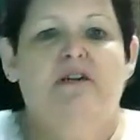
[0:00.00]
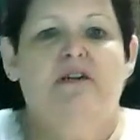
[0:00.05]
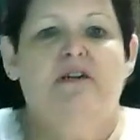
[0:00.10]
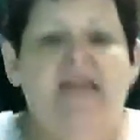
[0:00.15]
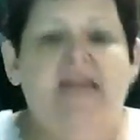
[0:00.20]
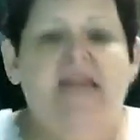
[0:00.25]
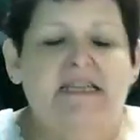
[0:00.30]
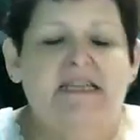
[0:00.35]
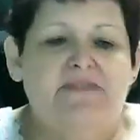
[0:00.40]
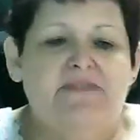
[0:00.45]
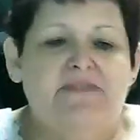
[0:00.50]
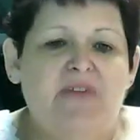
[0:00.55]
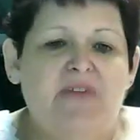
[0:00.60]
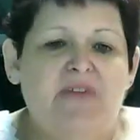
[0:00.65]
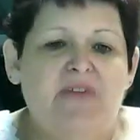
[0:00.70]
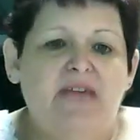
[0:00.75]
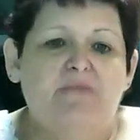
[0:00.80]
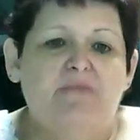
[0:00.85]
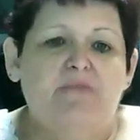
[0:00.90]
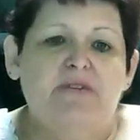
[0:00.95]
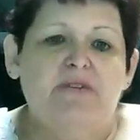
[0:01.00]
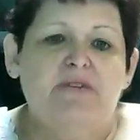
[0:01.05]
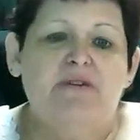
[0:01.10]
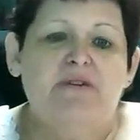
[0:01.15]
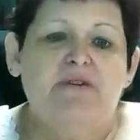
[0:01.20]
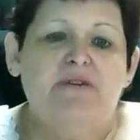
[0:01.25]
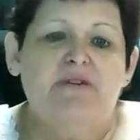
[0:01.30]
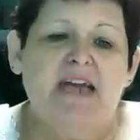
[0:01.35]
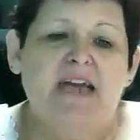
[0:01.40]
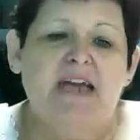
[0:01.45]
as a family,
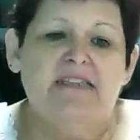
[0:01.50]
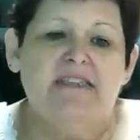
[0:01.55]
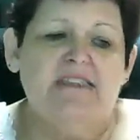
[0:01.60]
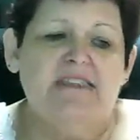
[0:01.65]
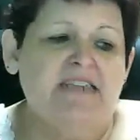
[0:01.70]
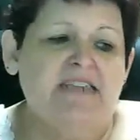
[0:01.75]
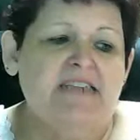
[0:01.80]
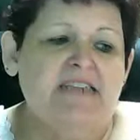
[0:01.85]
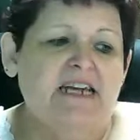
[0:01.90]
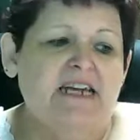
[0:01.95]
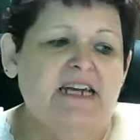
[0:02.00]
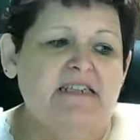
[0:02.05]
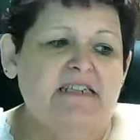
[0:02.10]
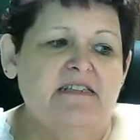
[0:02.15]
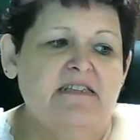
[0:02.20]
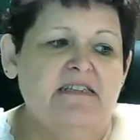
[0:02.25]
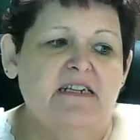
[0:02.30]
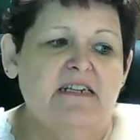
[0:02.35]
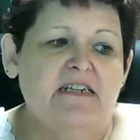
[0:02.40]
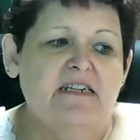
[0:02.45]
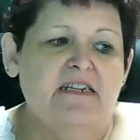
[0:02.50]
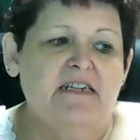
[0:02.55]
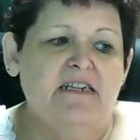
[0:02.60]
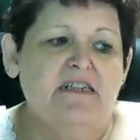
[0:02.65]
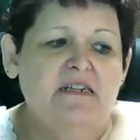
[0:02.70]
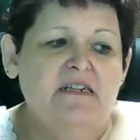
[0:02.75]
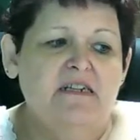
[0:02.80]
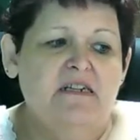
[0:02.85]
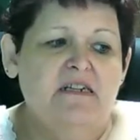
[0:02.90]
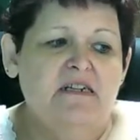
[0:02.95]
we've kind of decided that
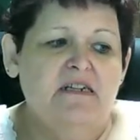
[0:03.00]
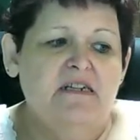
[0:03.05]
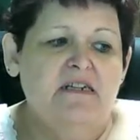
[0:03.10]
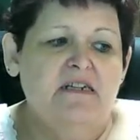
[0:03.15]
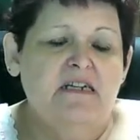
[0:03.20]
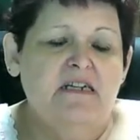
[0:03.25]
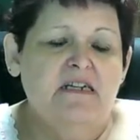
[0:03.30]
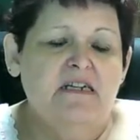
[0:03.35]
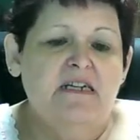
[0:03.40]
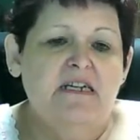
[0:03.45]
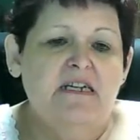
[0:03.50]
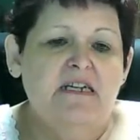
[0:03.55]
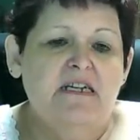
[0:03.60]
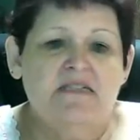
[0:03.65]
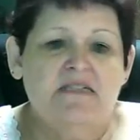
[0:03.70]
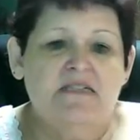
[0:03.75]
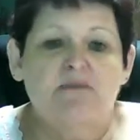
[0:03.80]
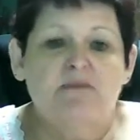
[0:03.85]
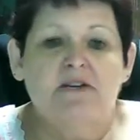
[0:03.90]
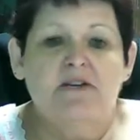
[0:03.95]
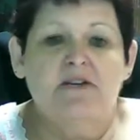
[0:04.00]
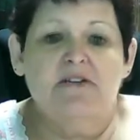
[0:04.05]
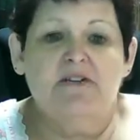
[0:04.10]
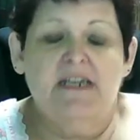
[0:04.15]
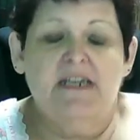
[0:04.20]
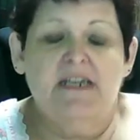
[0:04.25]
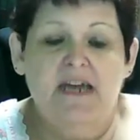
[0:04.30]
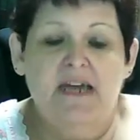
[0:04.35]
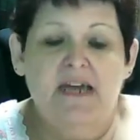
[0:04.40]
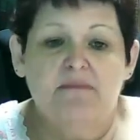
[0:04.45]
his mother
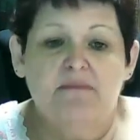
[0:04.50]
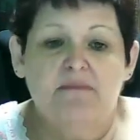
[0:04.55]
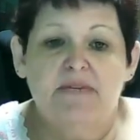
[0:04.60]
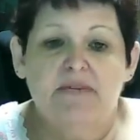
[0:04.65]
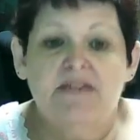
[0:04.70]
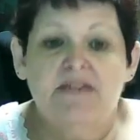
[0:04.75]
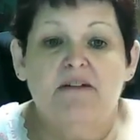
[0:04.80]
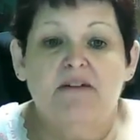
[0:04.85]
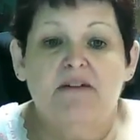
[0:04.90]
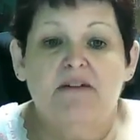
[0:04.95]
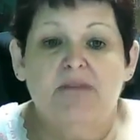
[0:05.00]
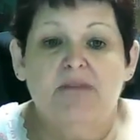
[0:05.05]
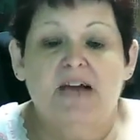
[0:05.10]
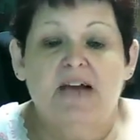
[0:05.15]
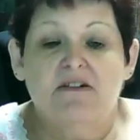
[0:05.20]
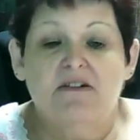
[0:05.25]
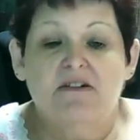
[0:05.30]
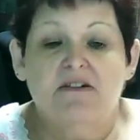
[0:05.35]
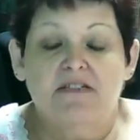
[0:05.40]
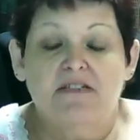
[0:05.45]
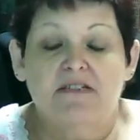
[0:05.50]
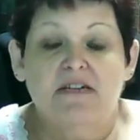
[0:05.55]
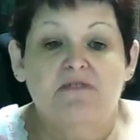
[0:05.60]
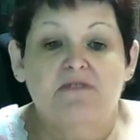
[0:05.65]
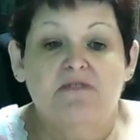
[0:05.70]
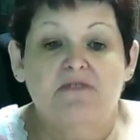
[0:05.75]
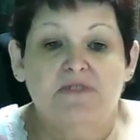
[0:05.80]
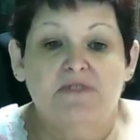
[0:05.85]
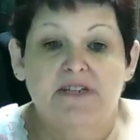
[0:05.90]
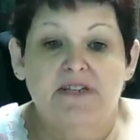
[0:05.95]
cannot be there by
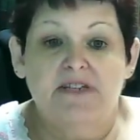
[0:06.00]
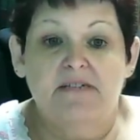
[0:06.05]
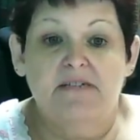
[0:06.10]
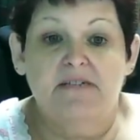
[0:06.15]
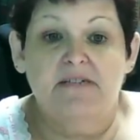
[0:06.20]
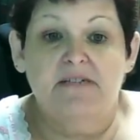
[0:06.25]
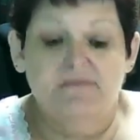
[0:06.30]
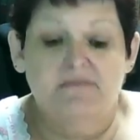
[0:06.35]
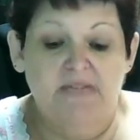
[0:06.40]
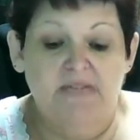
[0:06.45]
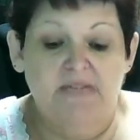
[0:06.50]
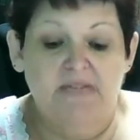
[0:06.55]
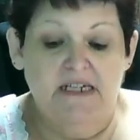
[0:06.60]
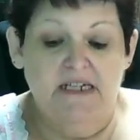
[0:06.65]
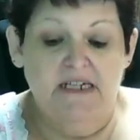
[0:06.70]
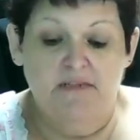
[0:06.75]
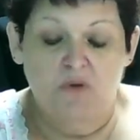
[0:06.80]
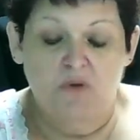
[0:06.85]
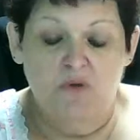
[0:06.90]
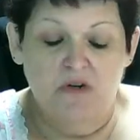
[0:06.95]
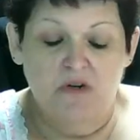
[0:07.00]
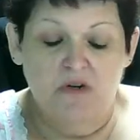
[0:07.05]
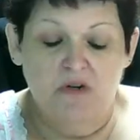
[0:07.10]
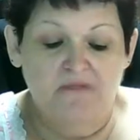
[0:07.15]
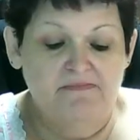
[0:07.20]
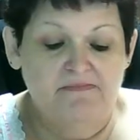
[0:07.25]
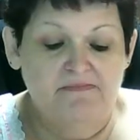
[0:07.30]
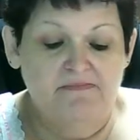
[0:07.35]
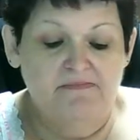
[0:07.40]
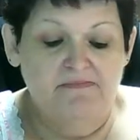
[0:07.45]
herself with him anymore.
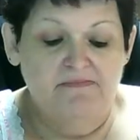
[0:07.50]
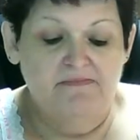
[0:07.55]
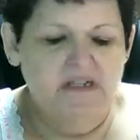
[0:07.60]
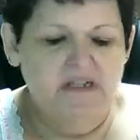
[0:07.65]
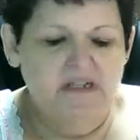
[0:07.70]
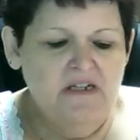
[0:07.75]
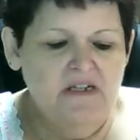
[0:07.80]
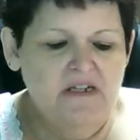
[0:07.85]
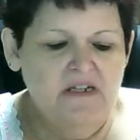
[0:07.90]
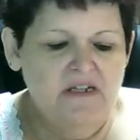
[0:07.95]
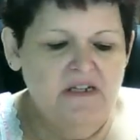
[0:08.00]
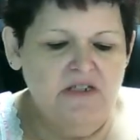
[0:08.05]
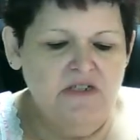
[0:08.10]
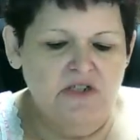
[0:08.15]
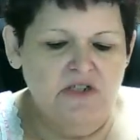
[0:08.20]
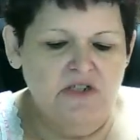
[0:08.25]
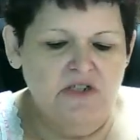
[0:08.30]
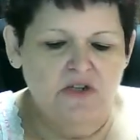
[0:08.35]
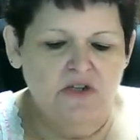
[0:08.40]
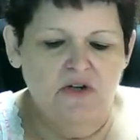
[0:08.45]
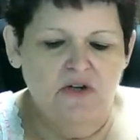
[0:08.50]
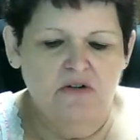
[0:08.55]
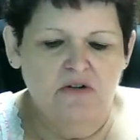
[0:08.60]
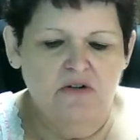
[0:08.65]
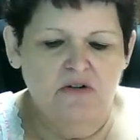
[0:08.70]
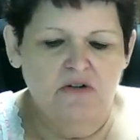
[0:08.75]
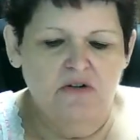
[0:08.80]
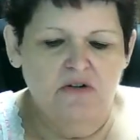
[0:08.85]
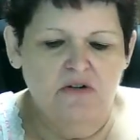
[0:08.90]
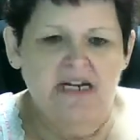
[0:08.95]

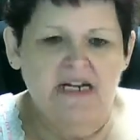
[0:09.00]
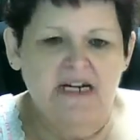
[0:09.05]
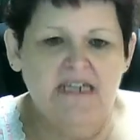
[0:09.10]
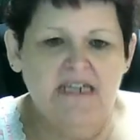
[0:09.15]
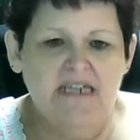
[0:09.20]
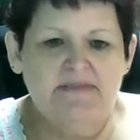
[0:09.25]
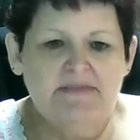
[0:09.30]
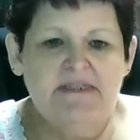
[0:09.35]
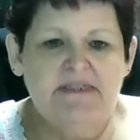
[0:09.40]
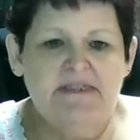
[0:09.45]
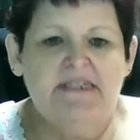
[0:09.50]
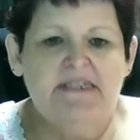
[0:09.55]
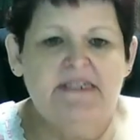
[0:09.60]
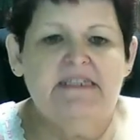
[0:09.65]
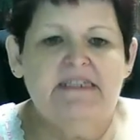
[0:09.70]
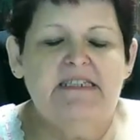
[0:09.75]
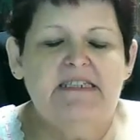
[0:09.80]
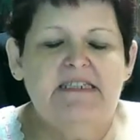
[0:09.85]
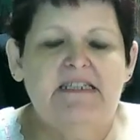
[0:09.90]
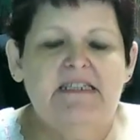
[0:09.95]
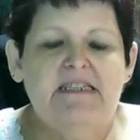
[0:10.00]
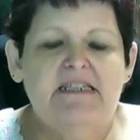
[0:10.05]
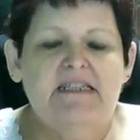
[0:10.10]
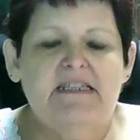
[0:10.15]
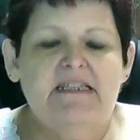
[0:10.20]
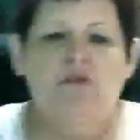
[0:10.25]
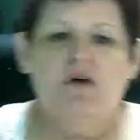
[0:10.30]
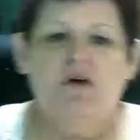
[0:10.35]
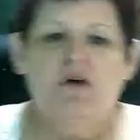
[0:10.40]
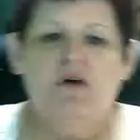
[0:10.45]
So my husband, since he's
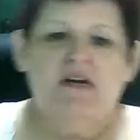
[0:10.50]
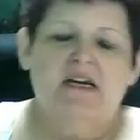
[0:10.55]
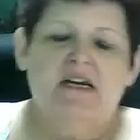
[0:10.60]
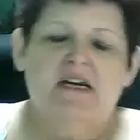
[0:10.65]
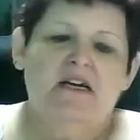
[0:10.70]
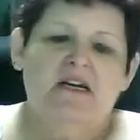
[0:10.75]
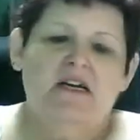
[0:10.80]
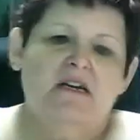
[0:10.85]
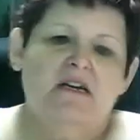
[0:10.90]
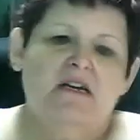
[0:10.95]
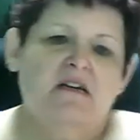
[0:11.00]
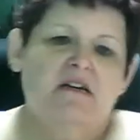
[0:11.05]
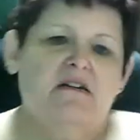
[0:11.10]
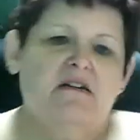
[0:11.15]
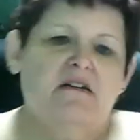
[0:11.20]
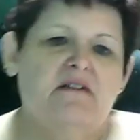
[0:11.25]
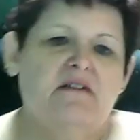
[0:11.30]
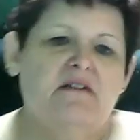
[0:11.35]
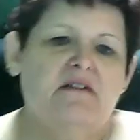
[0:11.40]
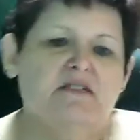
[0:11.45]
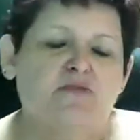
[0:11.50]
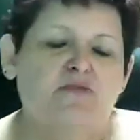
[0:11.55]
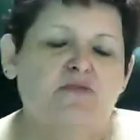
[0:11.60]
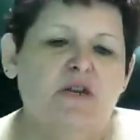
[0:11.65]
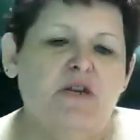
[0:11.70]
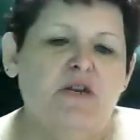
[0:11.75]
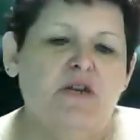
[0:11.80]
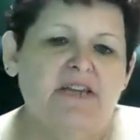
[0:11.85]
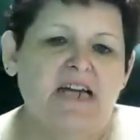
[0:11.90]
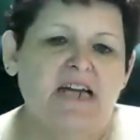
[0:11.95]
not working, is the
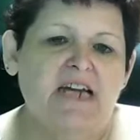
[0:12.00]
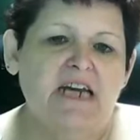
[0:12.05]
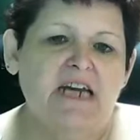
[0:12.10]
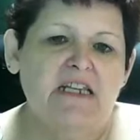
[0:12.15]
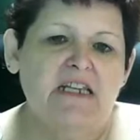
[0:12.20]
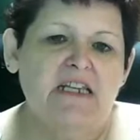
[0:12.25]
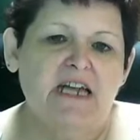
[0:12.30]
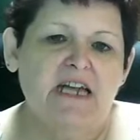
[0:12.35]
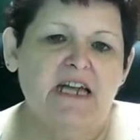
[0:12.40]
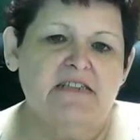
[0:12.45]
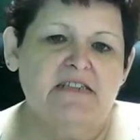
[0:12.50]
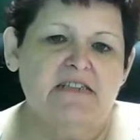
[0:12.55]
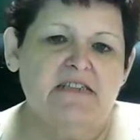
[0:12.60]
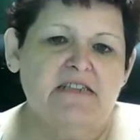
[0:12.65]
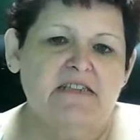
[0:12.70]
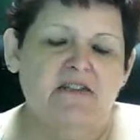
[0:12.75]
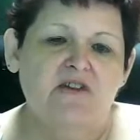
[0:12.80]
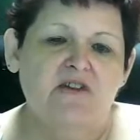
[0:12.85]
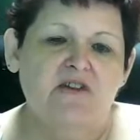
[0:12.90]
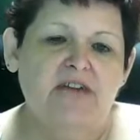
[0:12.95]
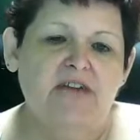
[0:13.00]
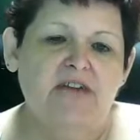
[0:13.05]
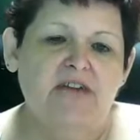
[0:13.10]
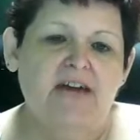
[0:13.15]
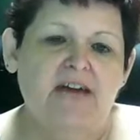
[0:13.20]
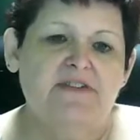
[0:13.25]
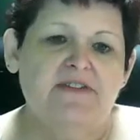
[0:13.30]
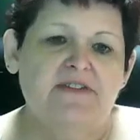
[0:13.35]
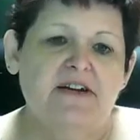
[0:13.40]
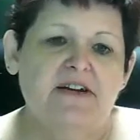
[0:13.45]
one that got elected to go
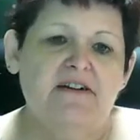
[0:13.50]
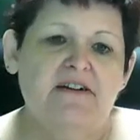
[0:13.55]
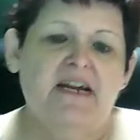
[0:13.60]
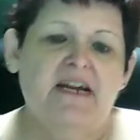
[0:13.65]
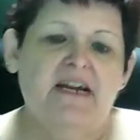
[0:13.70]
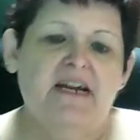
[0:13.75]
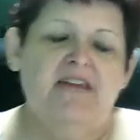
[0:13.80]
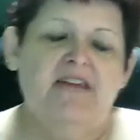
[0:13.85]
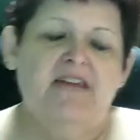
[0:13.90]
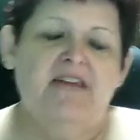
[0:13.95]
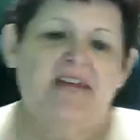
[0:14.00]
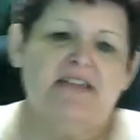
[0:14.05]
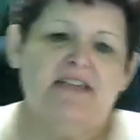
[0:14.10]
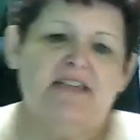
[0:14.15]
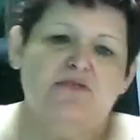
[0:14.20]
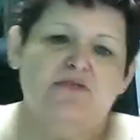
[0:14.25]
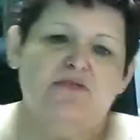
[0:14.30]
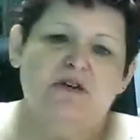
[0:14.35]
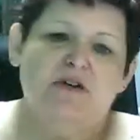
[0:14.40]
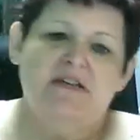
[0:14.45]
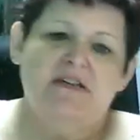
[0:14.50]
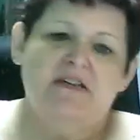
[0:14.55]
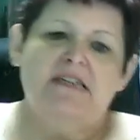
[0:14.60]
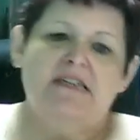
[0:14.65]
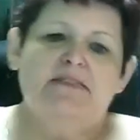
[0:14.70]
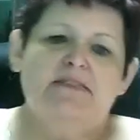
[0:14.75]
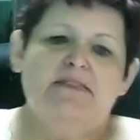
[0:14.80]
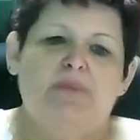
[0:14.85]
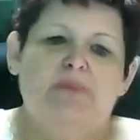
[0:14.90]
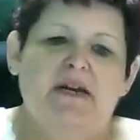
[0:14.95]
down there, and that's where
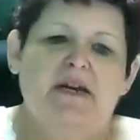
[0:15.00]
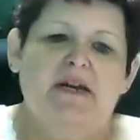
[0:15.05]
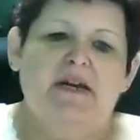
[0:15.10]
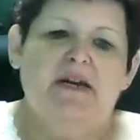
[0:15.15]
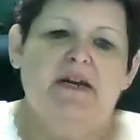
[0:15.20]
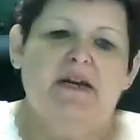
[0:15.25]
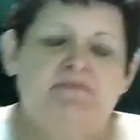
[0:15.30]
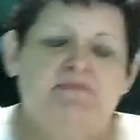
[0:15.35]
he's been